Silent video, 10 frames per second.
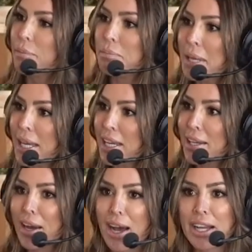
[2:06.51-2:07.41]

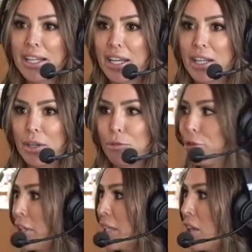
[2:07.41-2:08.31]
Me, I get
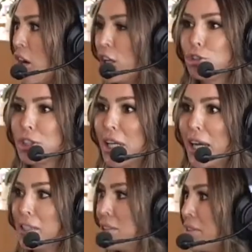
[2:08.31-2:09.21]
freaking
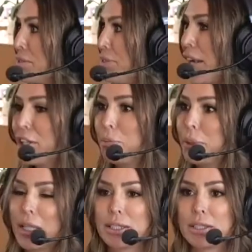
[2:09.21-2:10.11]
ostracized and fired
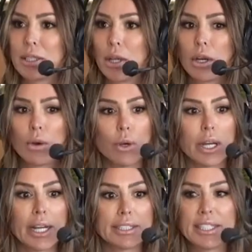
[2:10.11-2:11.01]
because
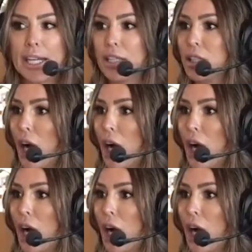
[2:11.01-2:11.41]
what I say,